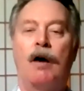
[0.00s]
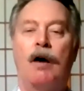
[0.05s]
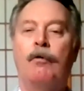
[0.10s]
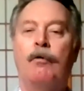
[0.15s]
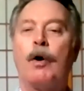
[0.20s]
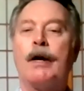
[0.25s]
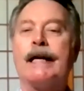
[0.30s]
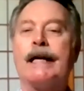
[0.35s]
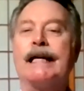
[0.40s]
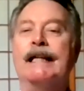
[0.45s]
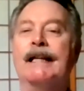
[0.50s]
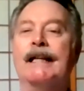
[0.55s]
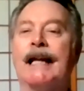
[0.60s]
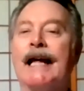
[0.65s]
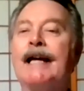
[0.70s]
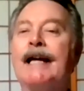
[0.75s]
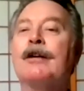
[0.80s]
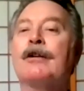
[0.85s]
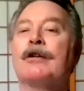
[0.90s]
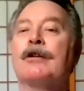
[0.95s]
of what he
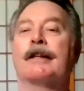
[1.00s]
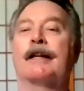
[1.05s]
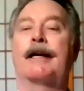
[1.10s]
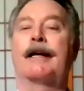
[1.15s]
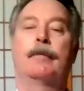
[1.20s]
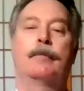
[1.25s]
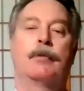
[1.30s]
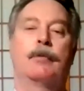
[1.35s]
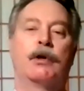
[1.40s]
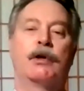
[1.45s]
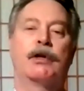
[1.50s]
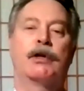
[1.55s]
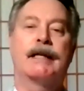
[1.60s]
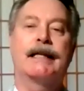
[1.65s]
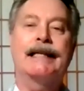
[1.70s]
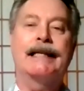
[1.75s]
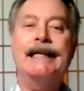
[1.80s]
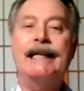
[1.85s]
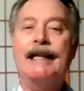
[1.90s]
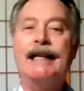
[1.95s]
later labeled
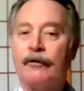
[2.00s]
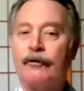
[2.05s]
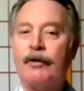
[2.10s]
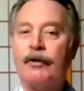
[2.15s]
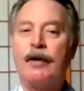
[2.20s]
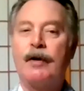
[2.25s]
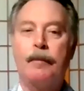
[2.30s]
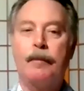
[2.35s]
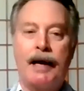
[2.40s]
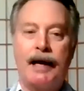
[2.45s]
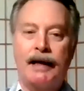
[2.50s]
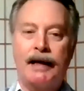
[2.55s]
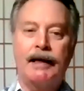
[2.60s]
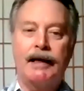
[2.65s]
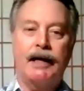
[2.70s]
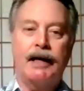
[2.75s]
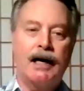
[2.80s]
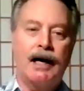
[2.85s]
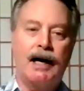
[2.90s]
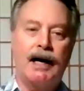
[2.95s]
the infinite
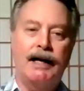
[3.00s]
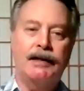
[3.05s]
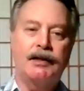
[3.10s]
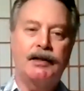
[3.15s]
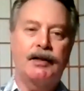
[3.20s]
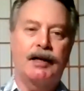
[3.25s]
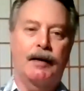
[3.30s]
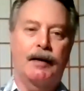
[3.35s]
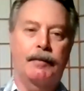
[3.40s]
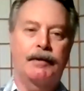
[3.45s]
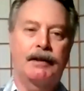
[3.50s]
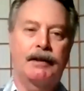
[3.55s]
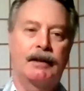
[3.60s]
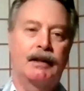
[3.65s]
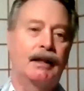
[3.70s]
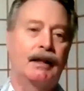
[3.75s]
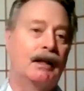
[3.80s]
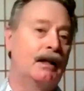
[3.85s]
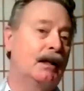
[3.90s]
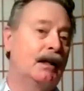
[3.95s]
banking concept.
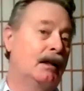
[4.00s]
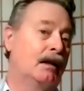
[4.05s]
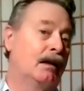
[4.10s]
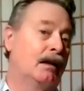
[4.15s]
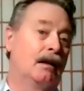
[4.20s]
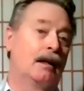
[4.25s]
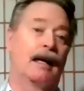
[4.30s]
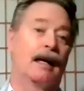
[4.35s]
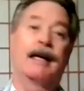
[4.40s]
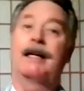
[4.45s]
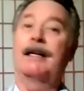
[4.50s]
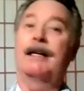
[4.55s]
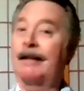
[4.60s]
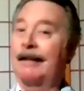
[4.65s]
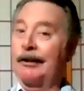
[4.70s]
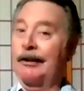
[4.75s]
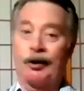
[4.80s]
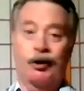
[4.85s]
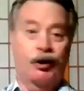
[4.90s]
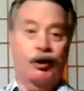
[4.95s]
And
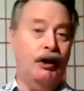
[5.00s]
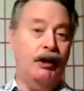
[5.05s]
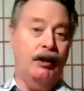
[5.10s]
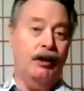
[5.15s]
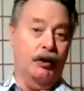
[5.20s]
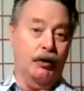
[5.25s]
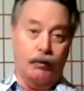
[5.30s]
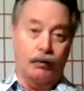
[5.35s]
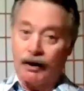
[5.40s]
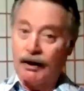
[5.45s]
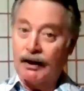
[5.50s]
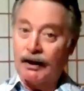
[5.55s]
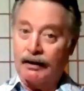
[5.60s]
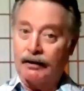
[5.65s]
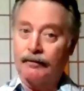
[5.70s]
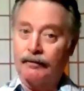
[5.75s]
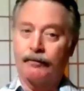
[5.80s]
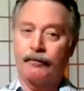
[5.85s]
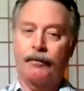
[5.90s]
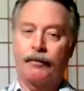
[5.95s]
it's genius, really.